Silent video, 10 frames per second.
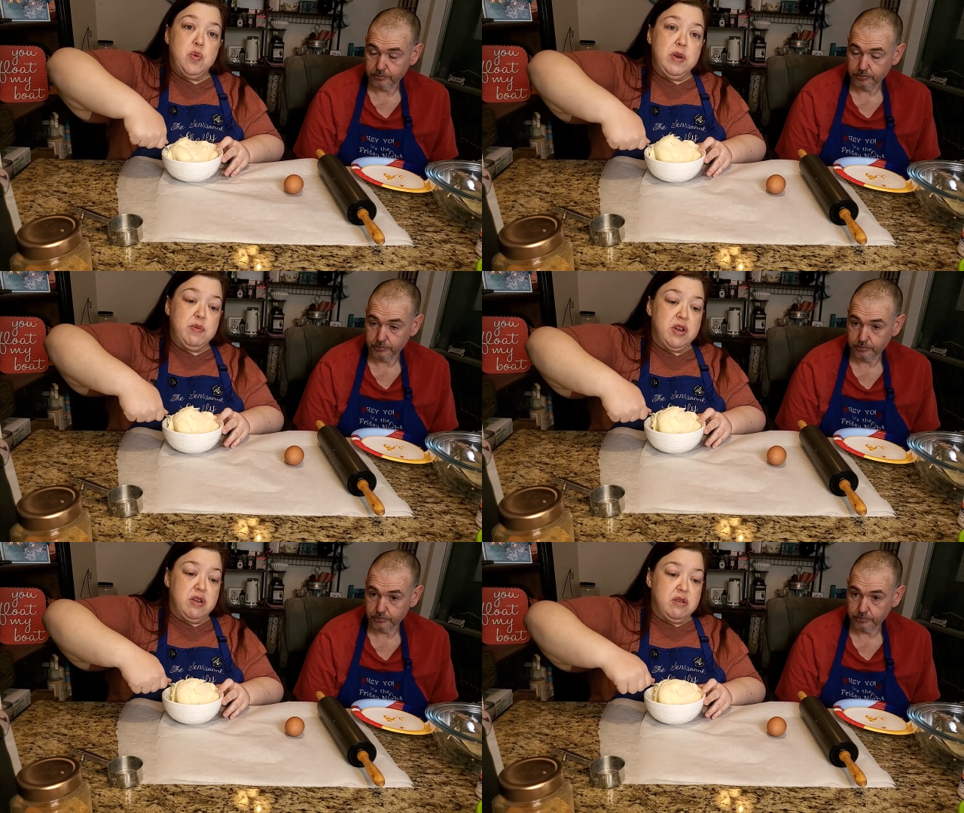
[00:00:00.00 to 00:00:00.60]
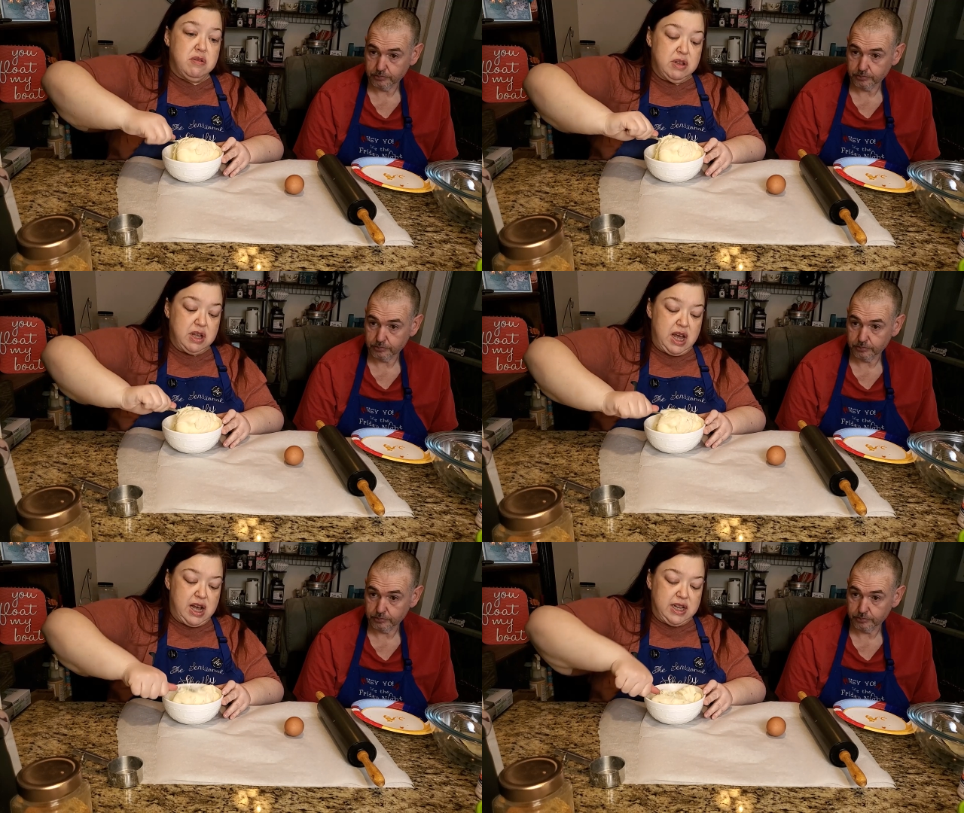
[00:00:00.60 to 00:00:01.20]
Speaker 1: we will
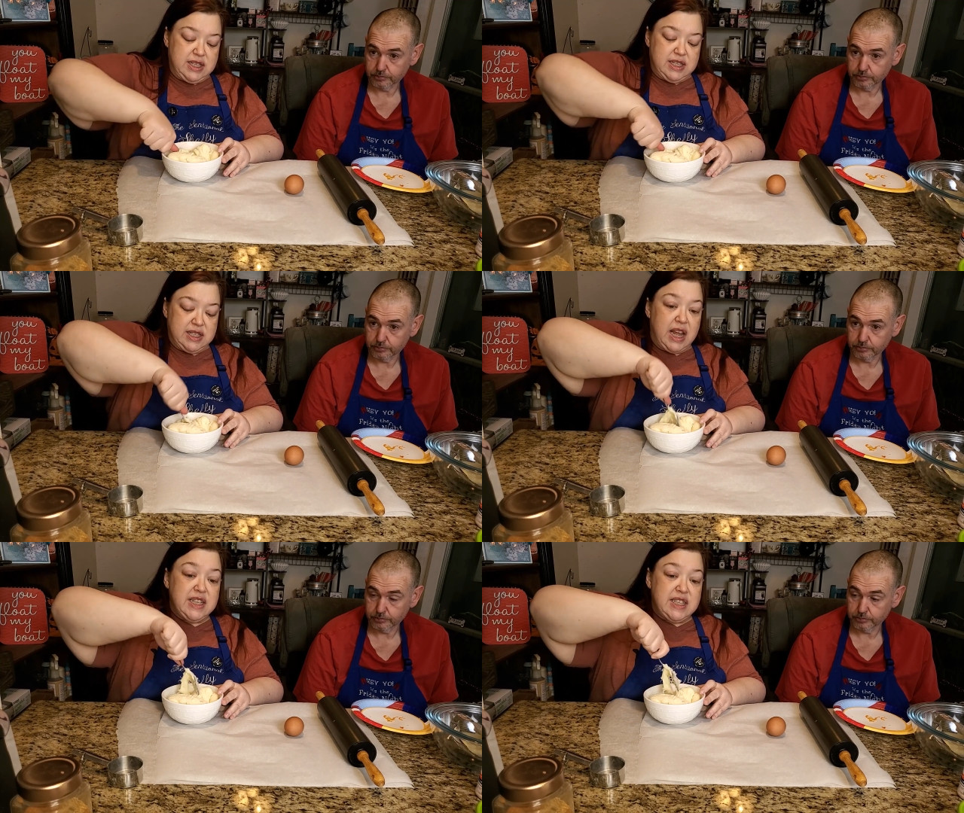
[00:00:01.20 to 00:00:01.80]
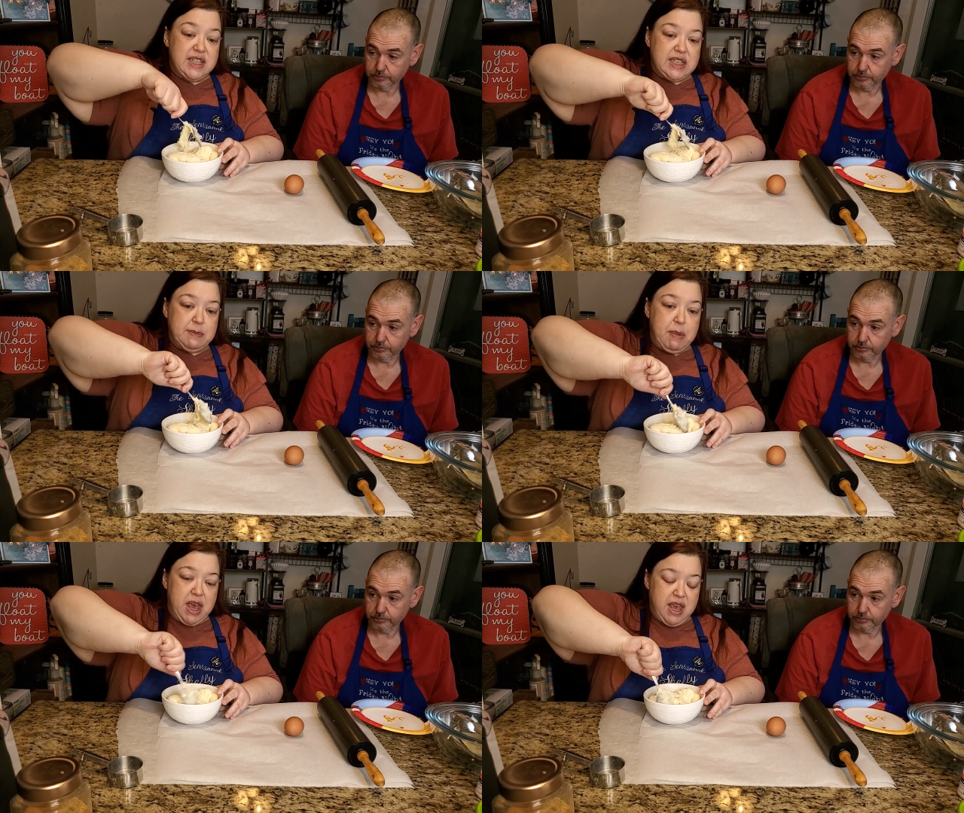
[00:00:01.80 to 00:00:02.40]
slice it
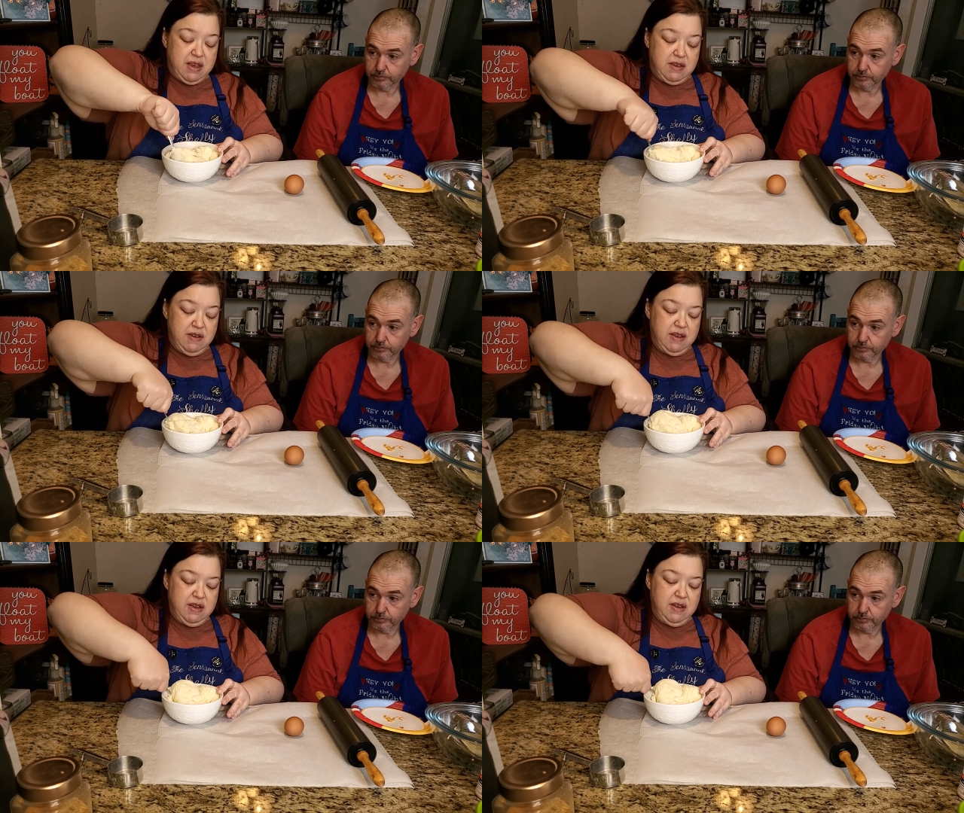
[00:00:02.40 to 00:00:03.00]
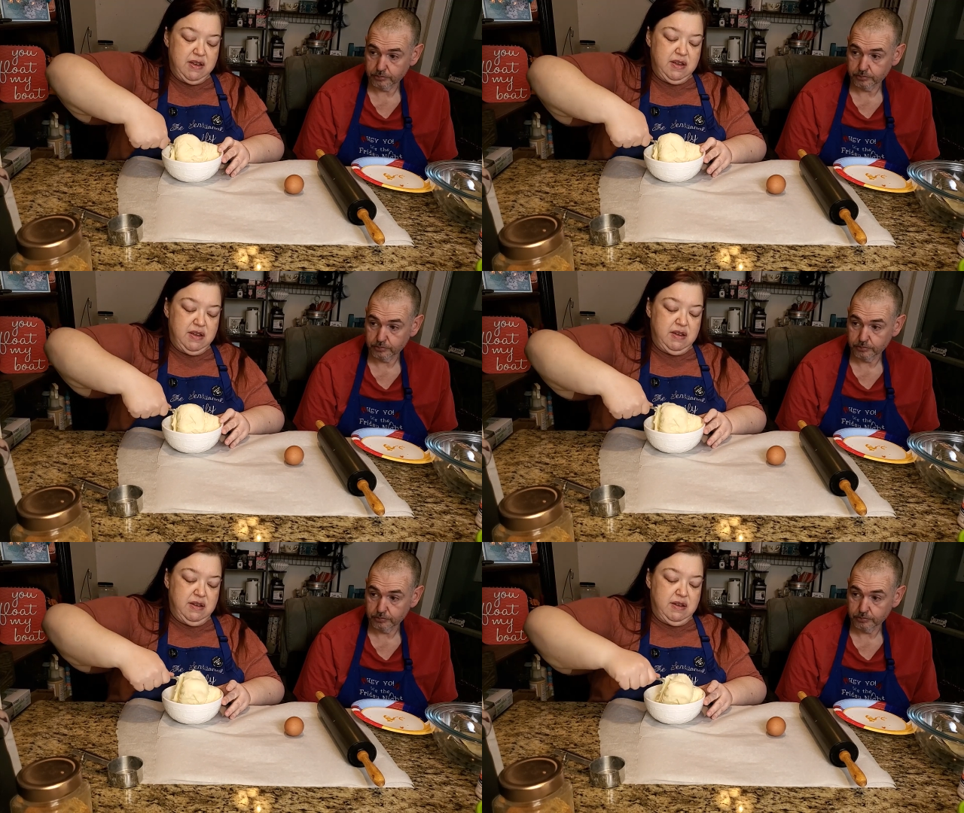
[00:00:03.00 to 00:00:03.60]
to make
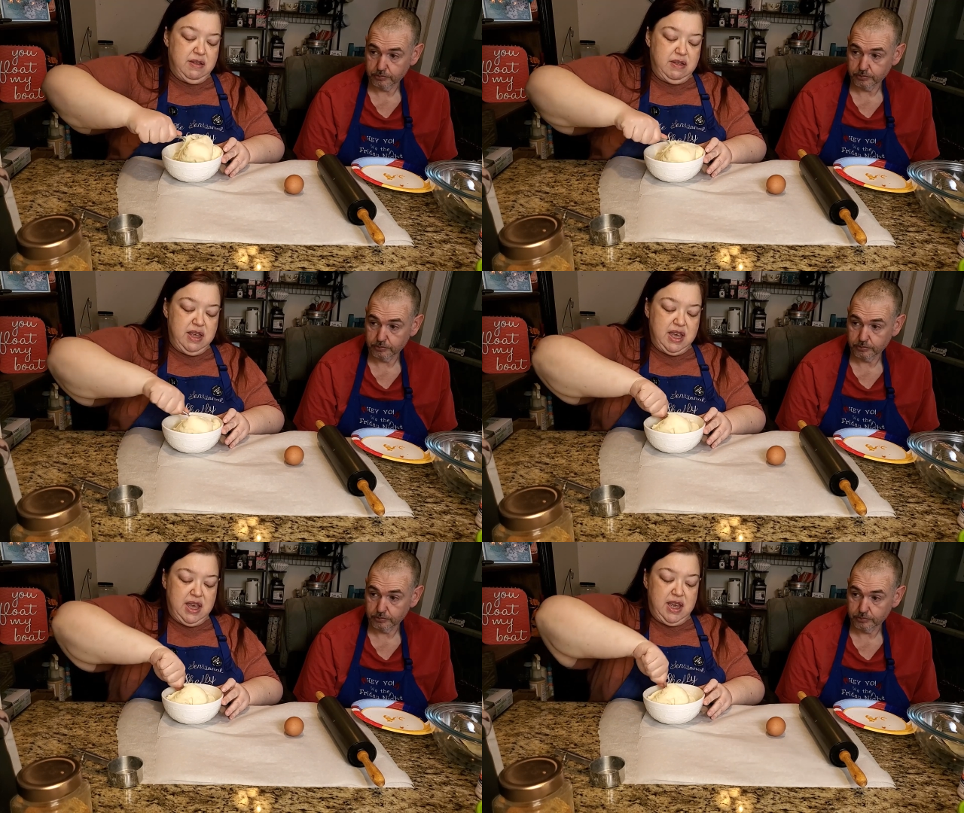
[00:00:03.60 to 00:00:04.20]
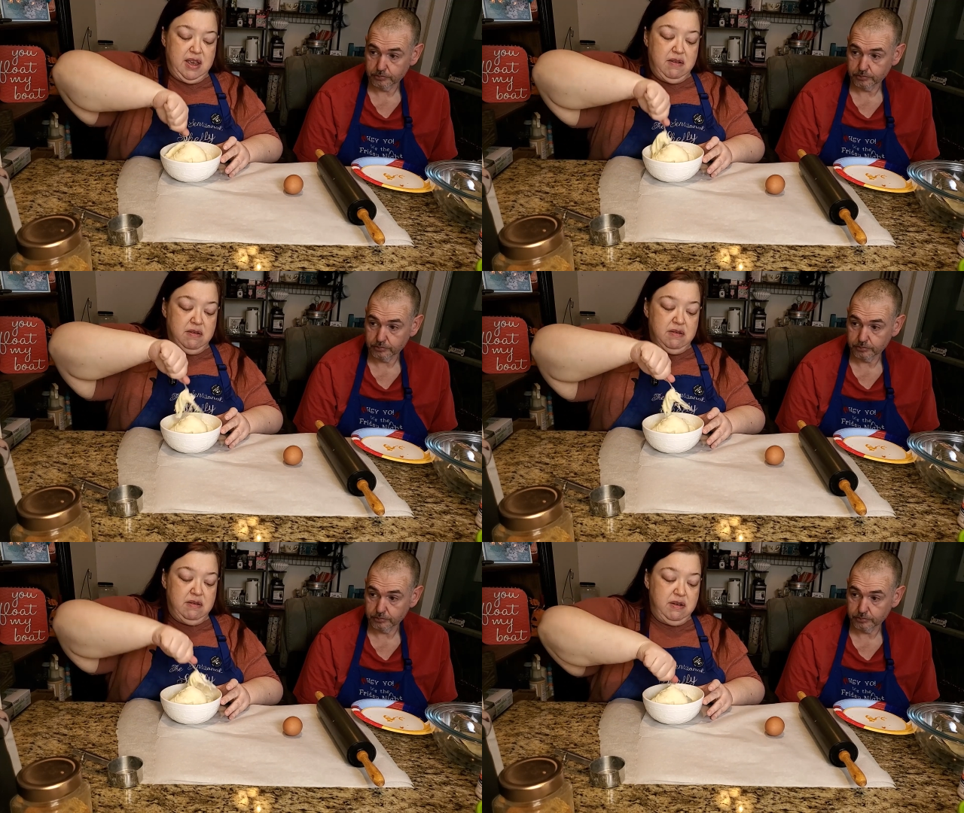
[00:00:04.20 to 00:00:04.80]
the
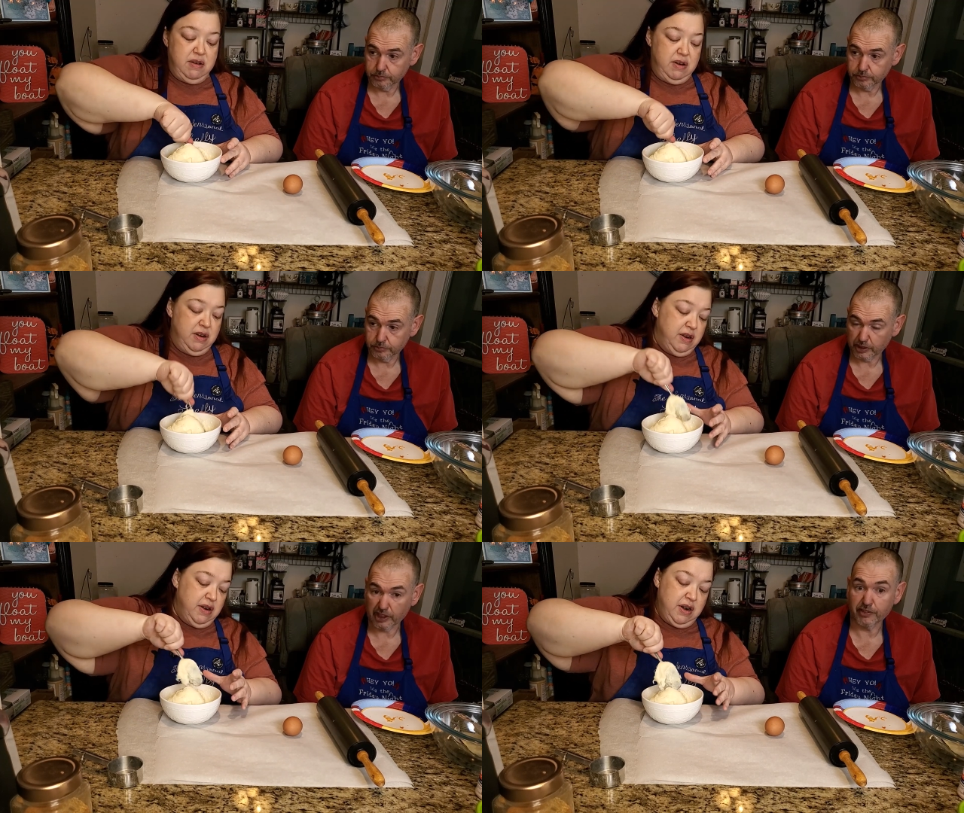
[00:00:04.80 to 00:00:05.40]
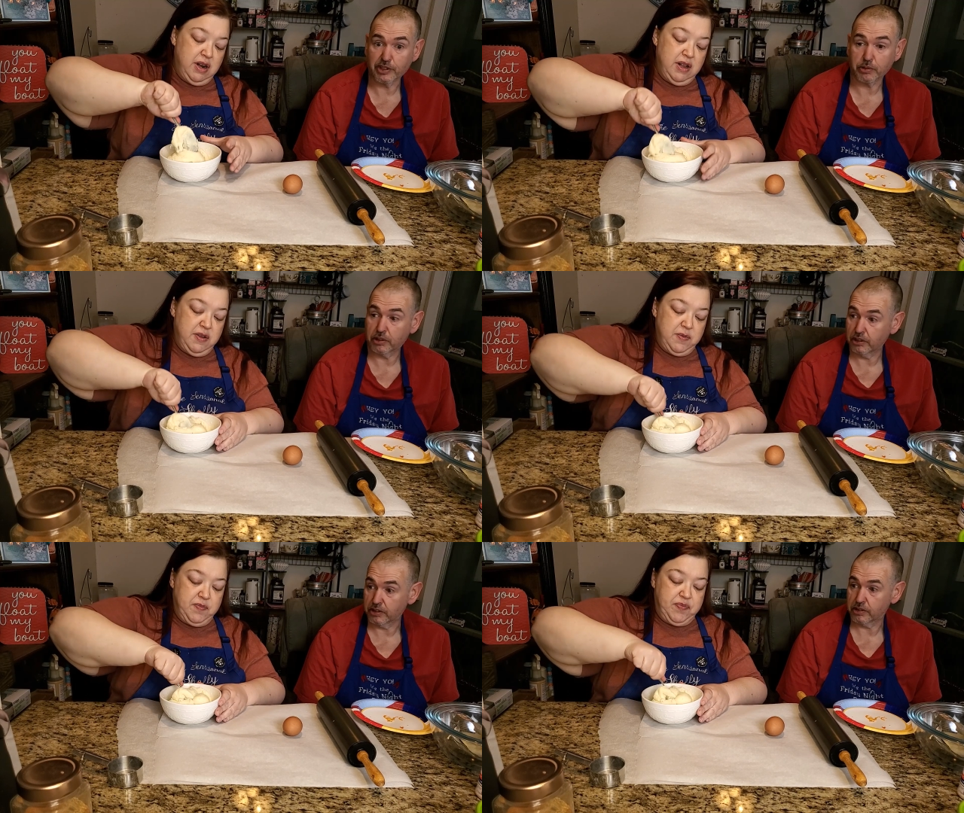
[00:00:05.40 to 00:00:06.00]
Speaker 2: individual
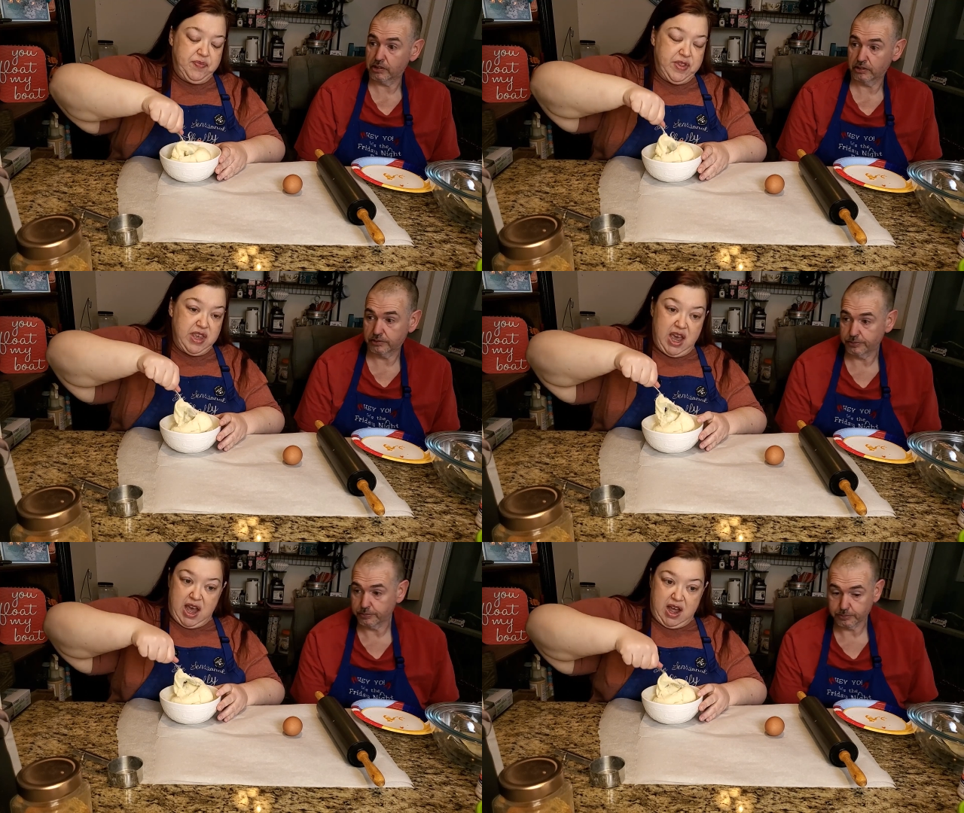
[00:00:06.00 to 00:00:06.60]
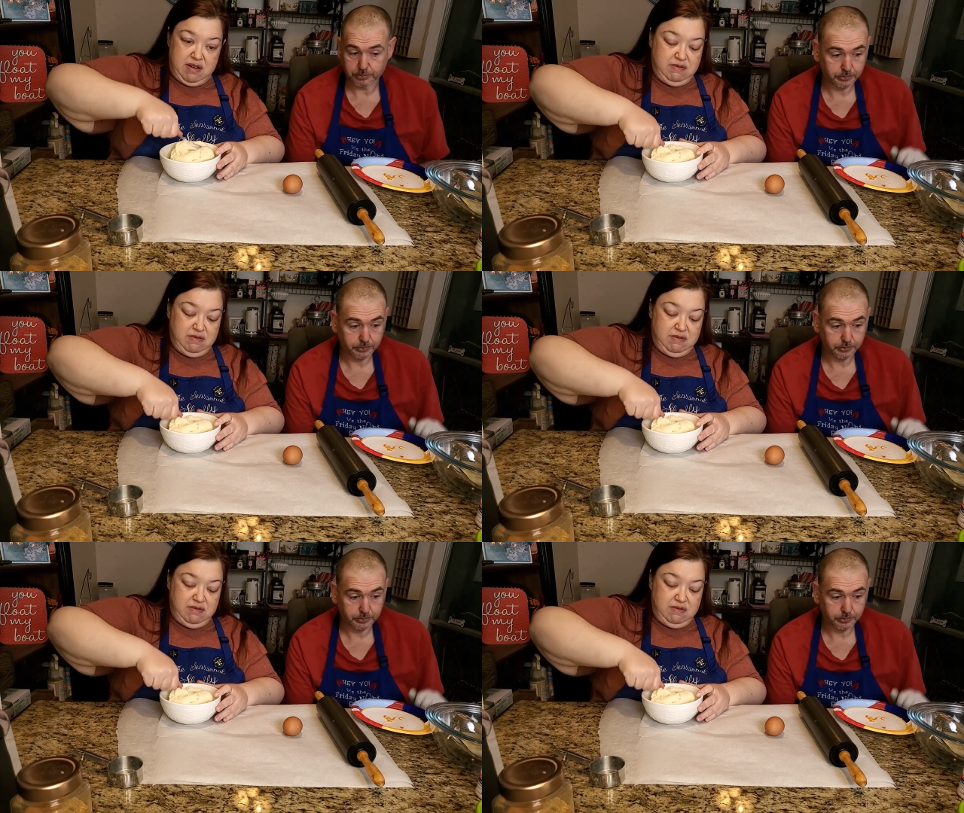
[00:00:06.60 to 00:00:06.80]
crust.
Speaker 1: Yeah.